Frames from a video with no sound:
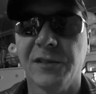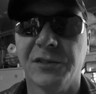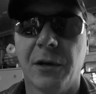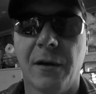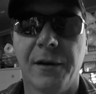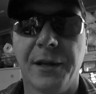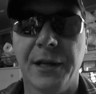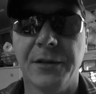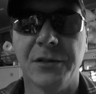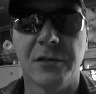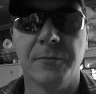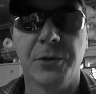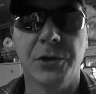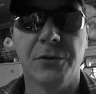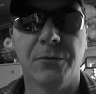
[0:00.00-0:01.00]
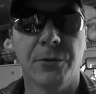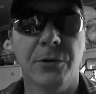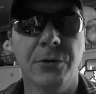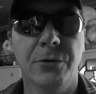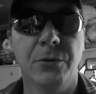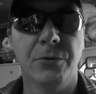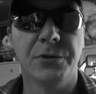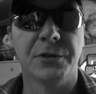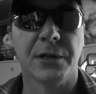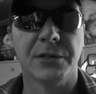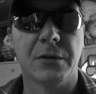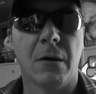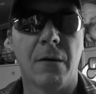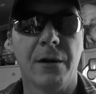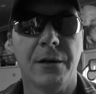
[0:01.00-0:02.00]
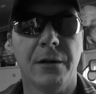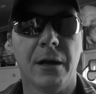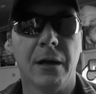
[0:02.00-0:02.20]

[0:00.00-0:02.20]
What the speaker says: started getting some good roost. I started,